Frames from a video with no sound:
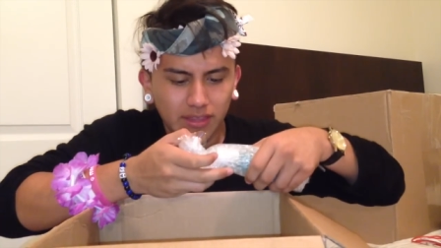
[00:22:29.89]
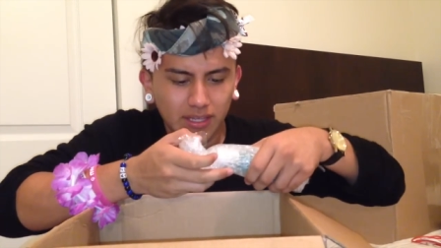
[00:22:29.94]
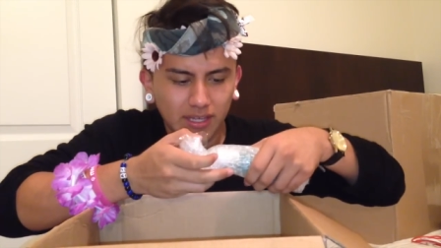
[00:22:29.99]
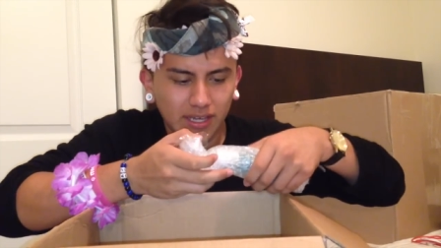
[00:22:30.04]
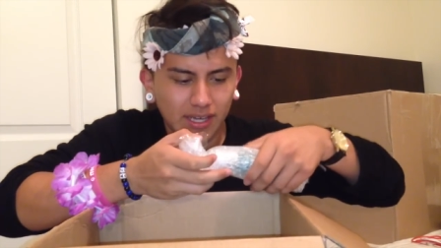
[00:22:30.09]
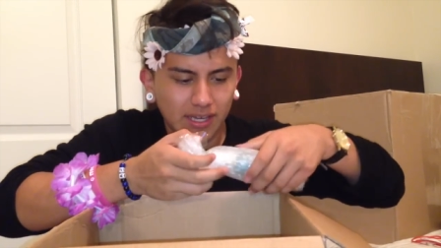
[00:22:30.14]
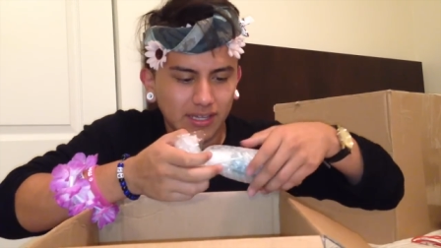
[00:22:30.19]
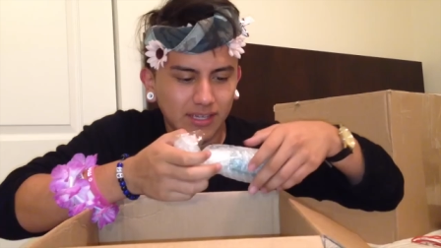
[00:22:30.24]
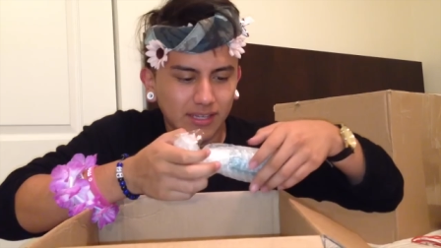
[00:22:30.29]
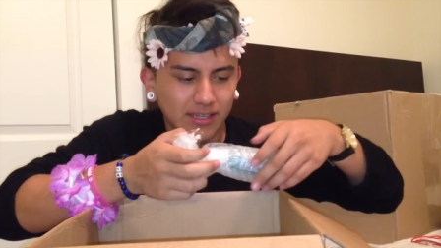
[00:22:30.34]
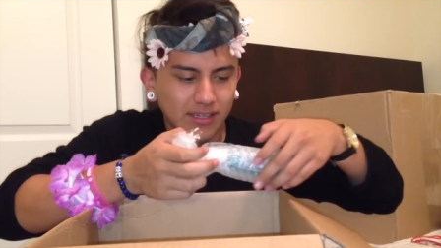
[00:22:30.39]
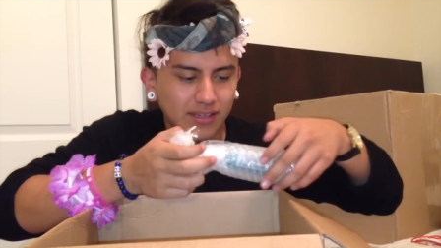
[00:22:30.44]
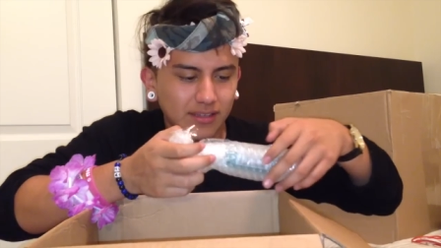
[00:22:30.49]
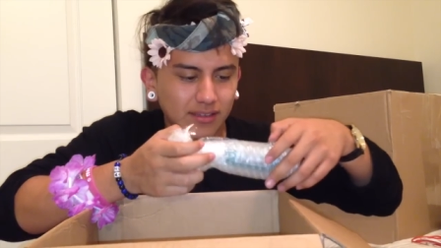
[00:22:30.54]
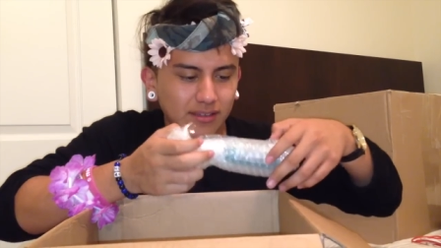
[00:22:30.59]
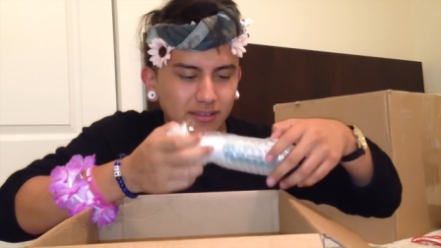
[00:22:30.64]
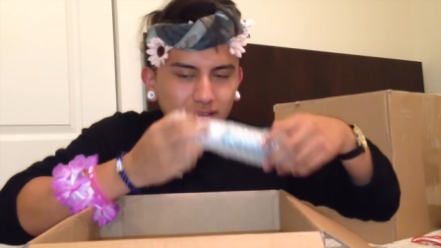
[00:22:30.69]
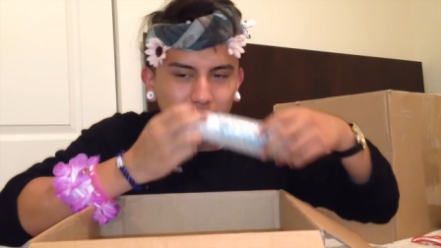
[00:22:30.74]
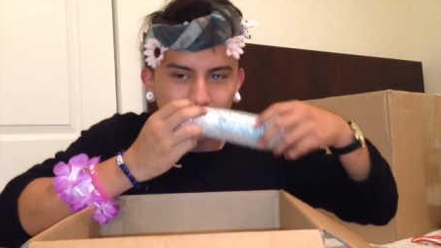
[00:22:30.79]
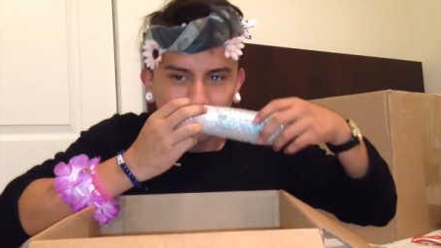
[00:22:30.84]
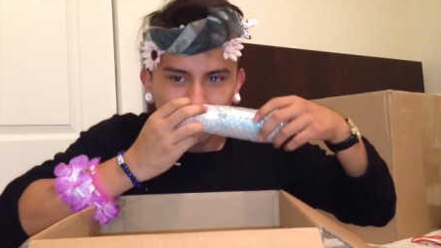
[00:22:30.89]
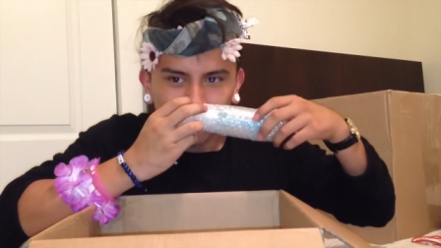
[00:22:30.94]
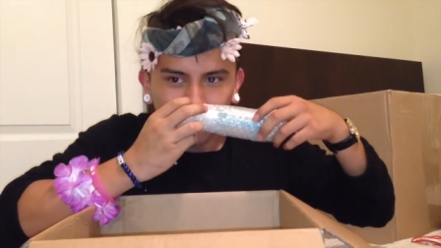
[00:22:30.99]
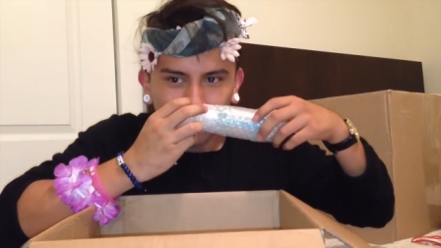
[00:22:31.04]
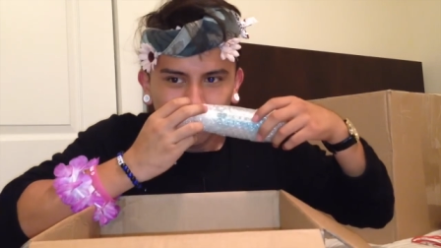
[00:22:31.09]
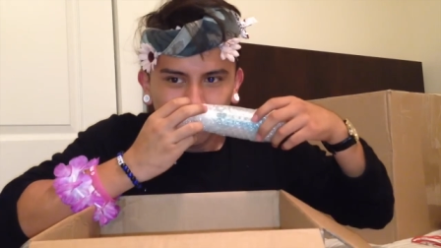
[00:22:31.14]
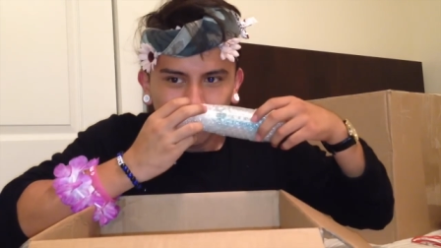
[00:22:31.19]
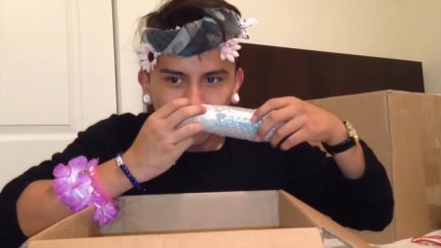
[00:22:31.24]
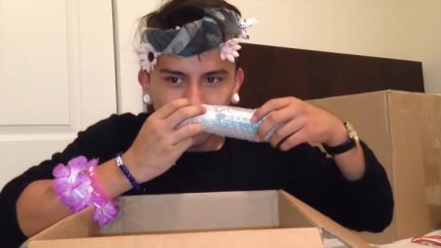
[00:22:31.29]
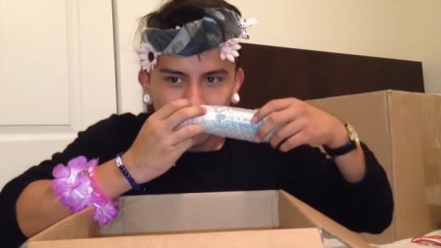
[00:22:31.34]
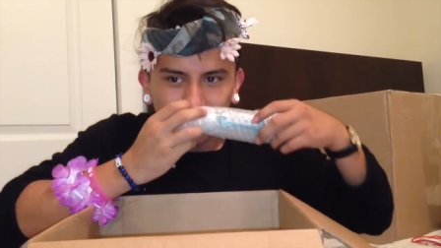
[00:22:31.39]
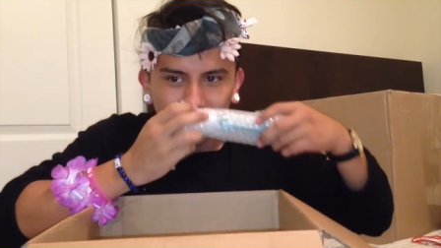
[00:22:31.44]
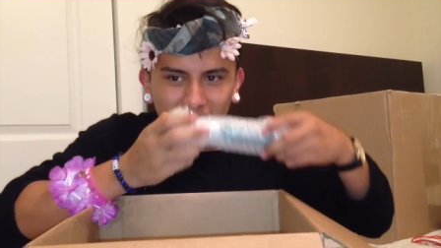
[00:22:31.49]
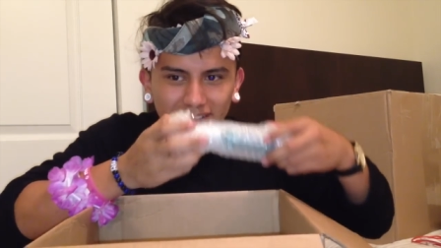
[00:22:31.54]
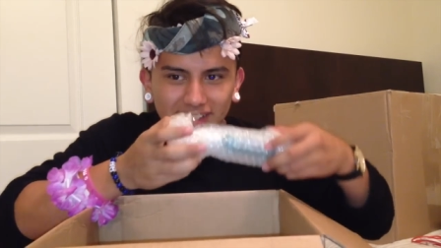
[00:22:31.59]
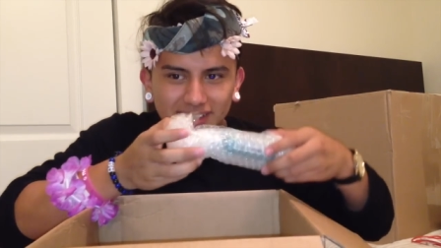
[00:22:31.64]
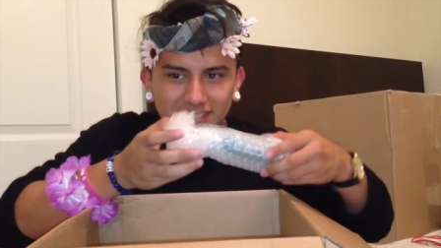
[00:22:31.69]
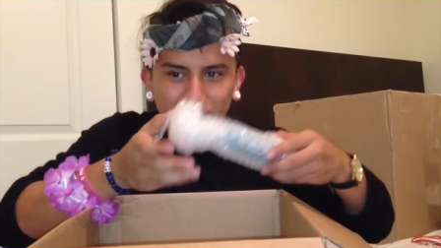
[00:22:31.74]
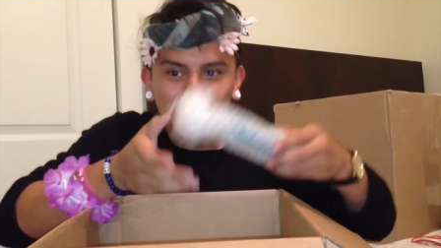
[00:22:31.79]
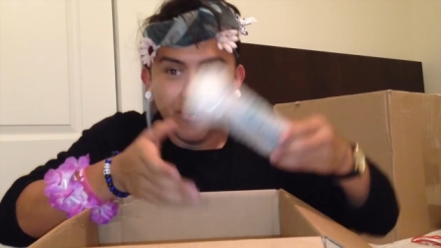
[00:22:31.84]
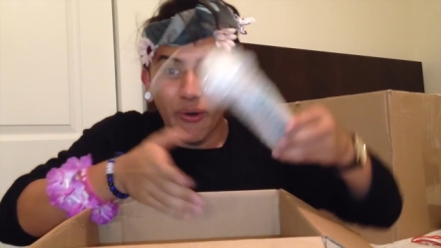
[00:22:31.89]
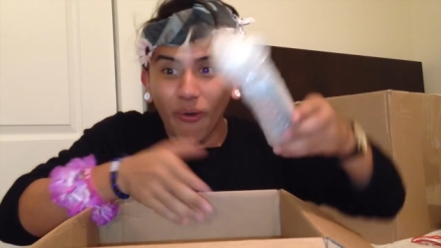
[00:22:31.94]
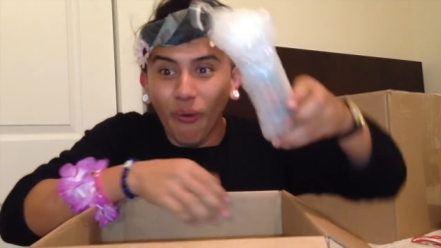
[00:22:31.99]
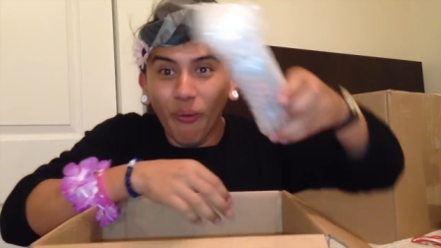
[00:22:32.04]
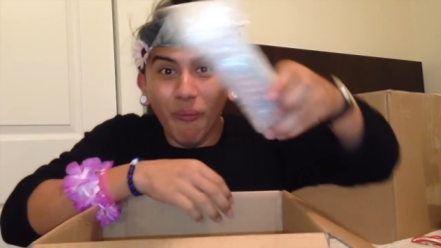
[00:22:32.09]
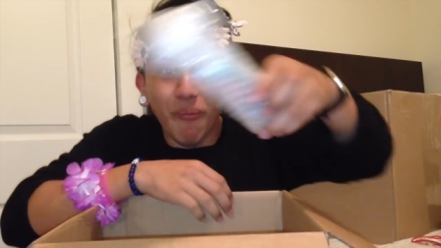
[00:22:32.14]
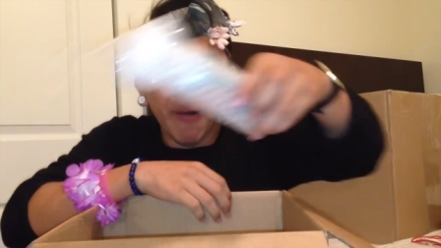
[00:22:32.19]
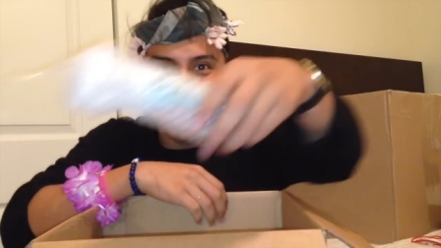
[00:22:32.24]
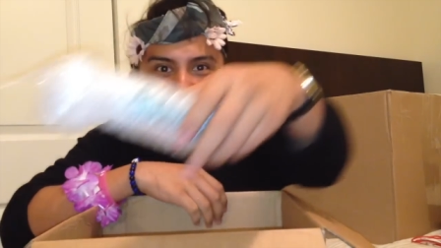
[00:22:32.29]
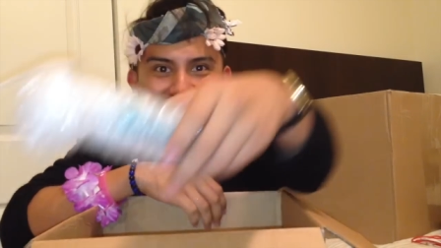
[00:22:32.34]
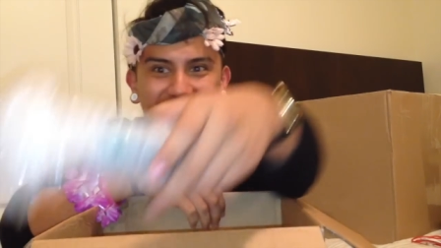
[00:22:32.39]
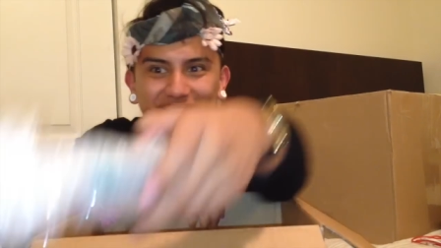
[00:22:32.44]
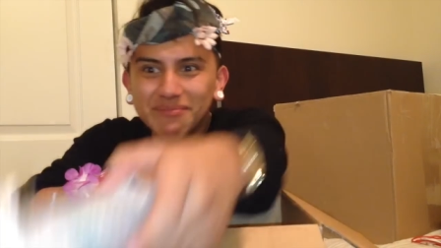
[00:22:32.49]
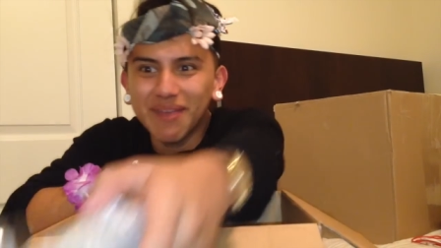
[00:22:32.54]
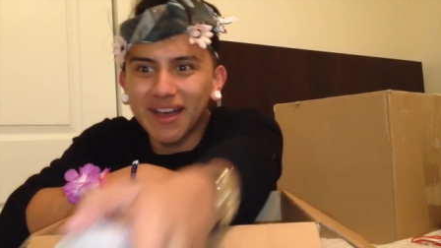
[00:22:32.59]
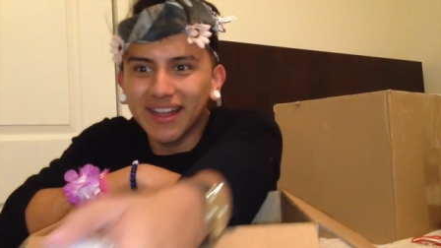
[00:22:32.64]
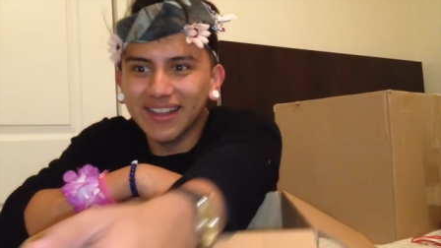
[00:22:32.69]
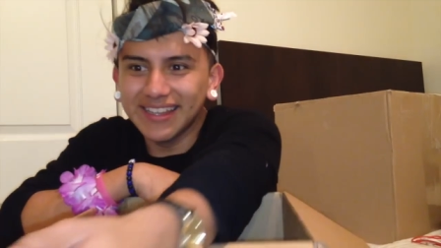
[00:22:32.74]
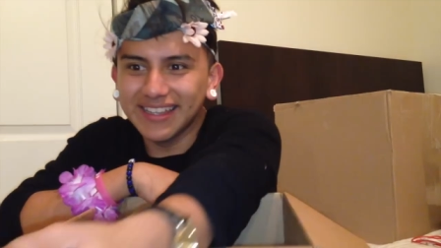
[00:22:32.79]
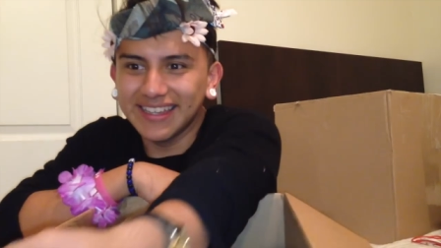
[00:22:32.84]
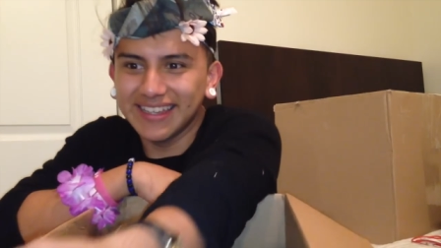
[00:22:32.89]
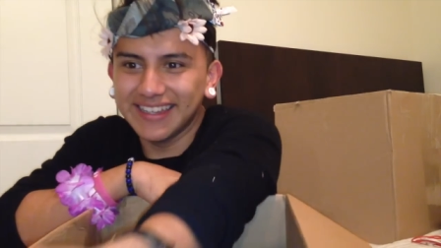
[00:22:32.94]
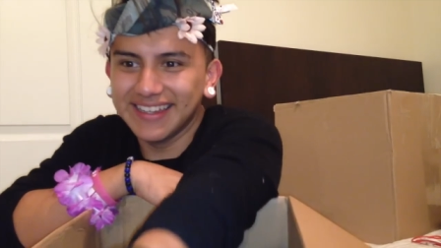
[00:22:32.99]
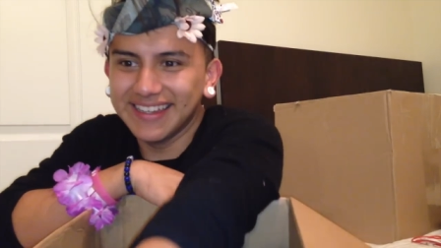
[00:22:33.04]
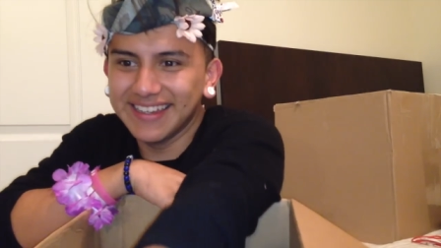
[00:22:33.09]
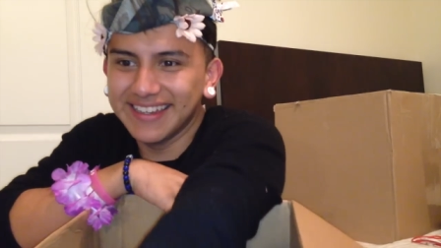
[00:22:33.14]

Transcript: think It's... Oh, my, smell it.